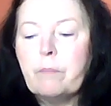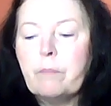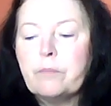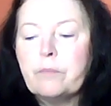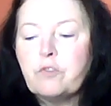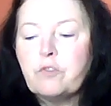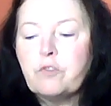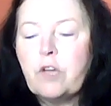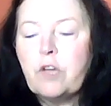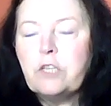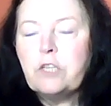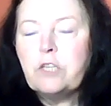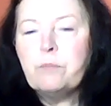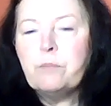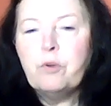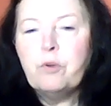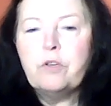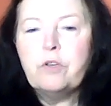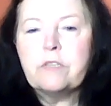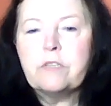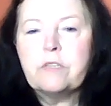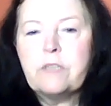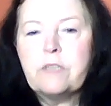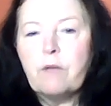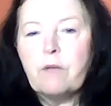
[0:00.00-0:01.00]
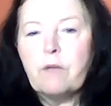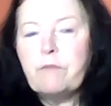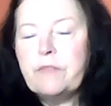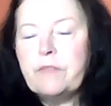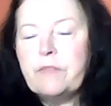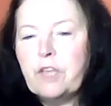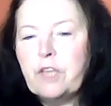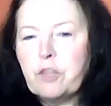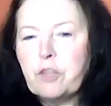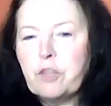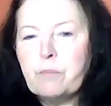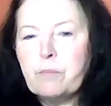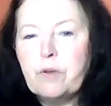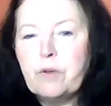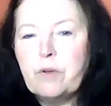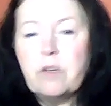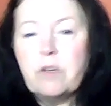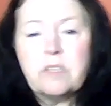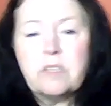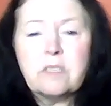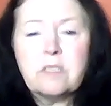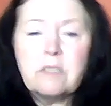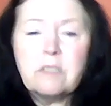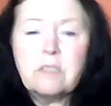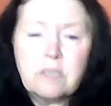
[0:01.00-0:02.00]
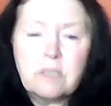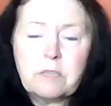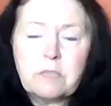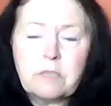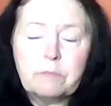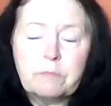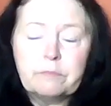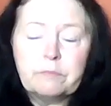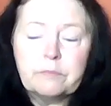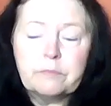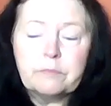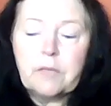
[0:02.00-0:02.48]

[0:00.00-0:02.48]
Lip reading: trying to put yourself in the other person's